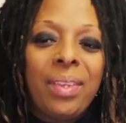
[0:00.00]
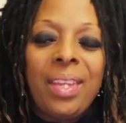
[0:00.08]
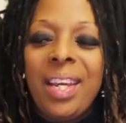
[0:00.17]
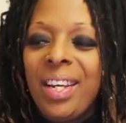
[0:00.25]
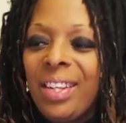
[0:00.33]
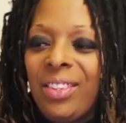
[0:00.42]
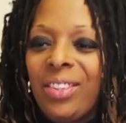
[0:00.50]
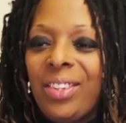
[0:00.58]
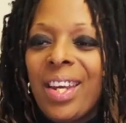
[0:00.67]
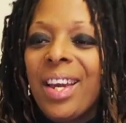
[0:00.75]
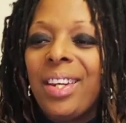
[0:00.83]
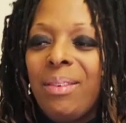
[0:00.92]
thing
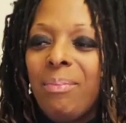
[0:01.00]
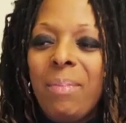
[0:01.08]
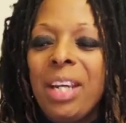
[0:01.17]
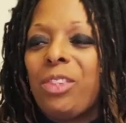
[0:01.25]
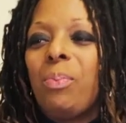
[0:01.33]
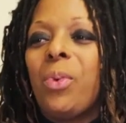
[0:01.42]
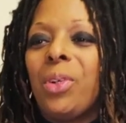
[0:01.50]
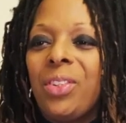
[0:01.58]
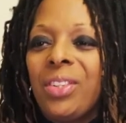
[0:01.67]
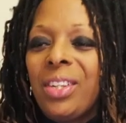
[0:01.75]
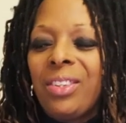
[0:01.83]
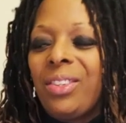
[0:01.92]
instead. Makes more
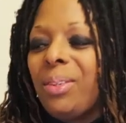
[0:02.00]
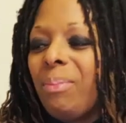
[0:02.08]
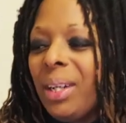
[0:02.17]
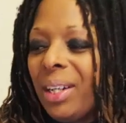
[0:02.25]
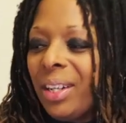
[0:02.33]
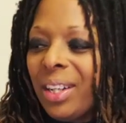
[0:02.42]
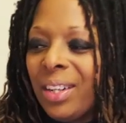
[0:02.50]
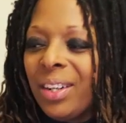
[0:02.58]
sense to me.